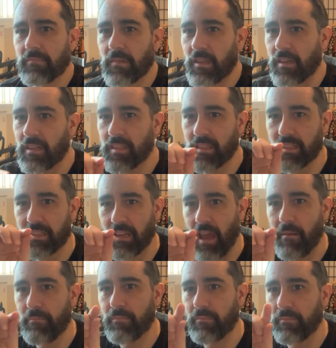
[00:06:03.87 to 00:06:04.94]
There is
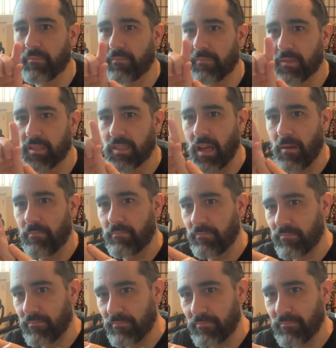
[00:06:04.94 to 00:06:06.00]

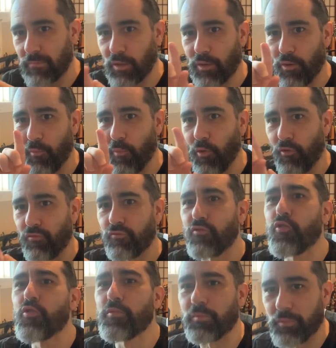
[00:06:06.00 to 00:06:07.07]
some you know, more
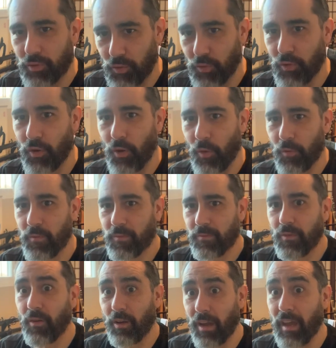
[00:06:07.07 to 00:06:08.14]
room to go.
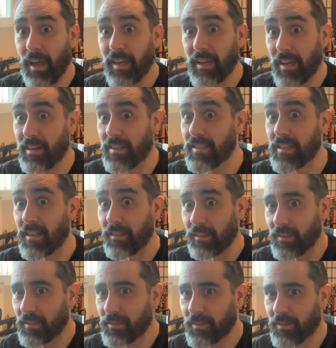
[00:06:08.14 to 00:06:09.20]
Okay, I can
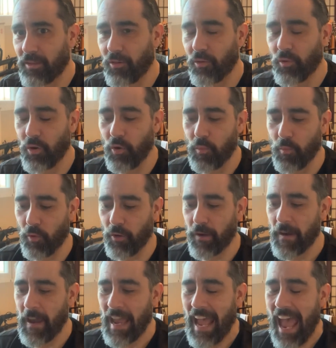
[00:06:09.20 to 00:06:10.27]
still go more.
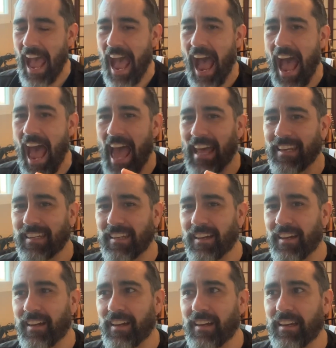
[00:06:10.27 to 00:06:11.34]
And
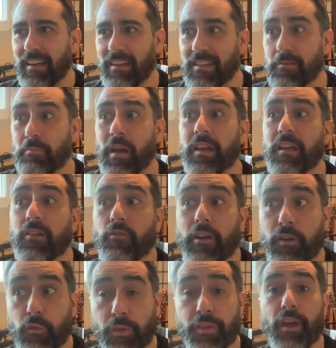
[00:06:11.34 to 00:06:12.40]
is my
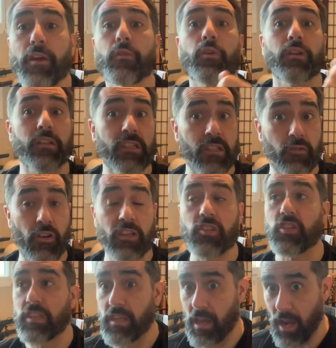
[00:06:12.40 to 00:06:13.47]
cricothyroid
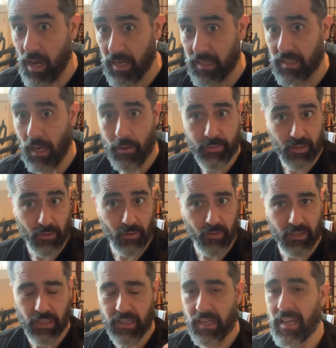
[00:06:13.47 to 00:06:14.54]
stretched? Yes,
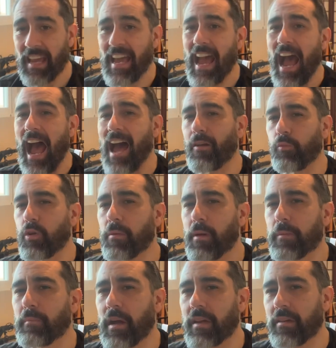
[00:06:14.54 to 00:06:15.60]
absolutely. And what
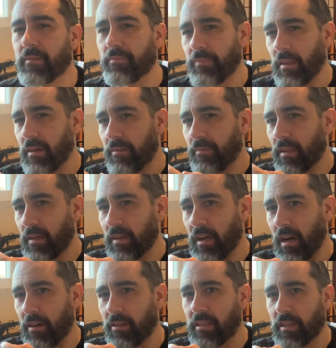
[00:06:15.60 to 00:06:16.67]
about my
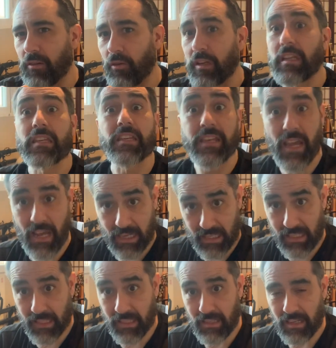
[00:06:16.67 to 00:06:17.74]
arytenoid?
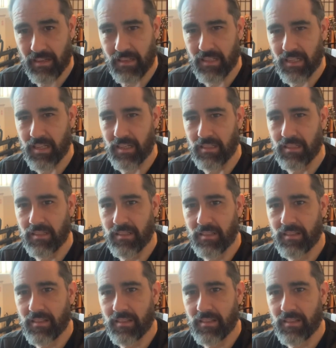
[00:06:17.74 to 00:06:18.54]
Yes, indeed.